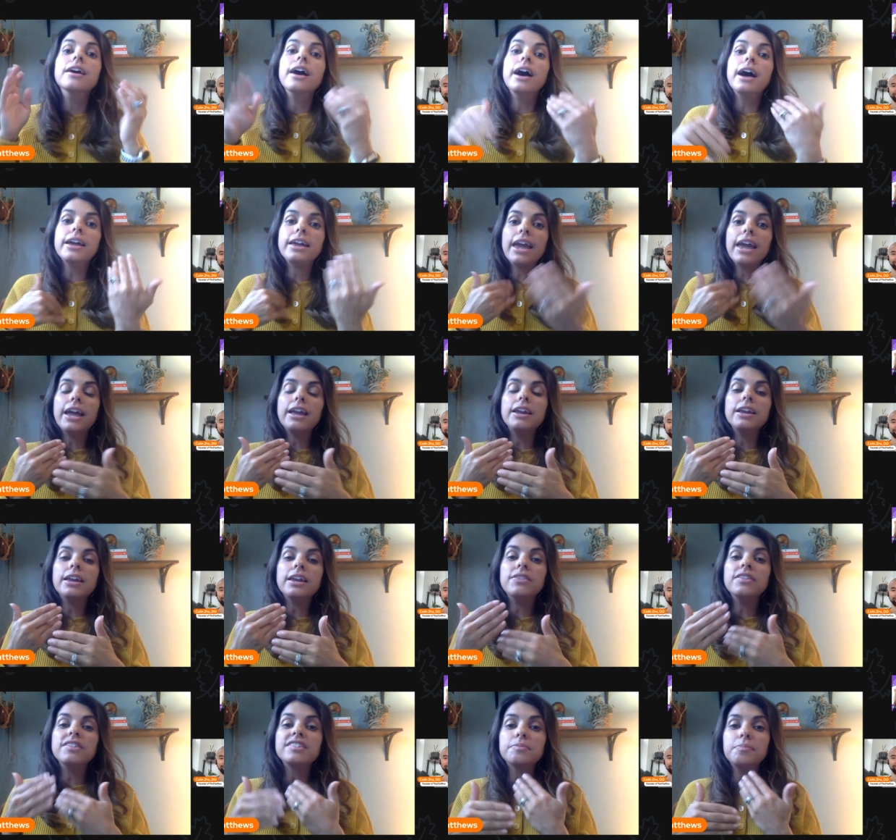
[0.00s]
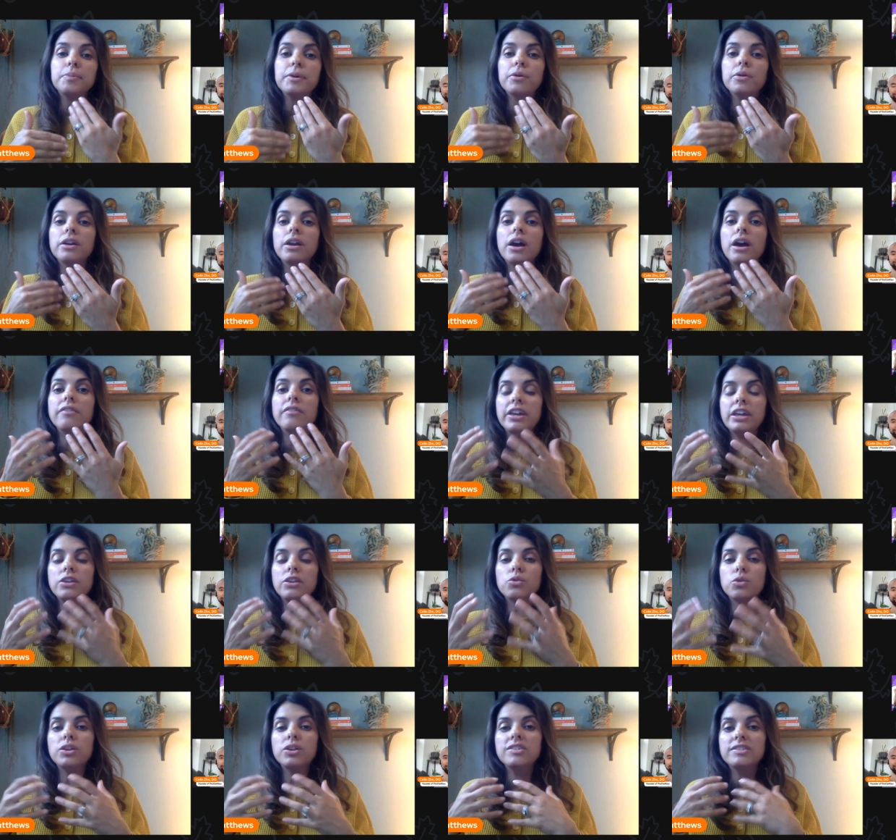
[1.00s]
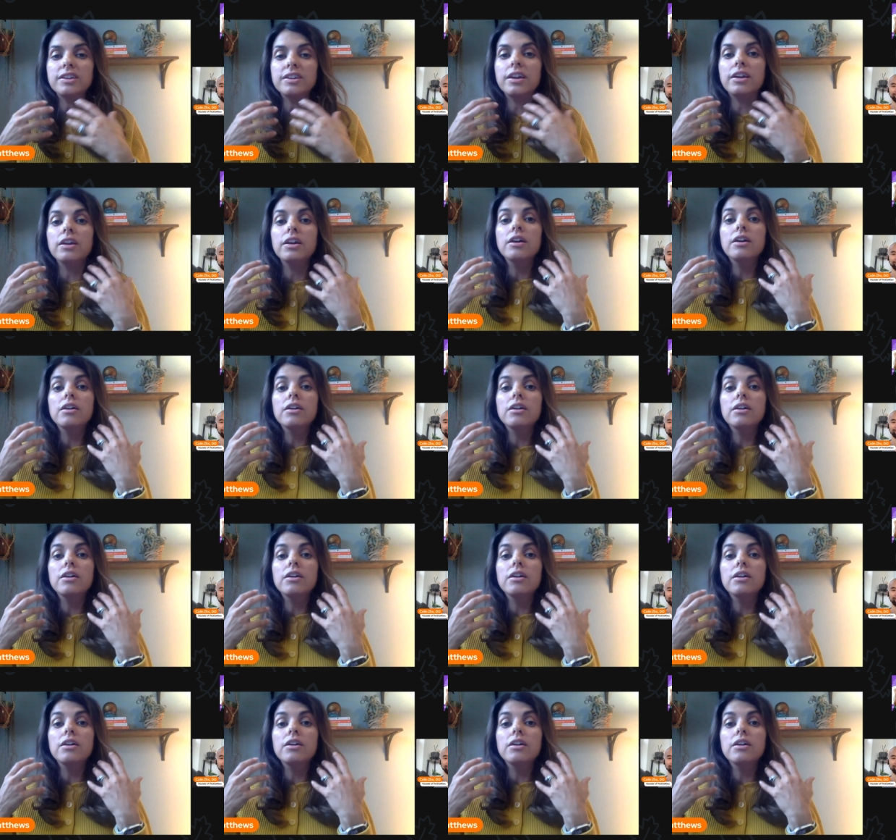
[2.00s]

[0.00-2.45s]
again, in the spirit of increasing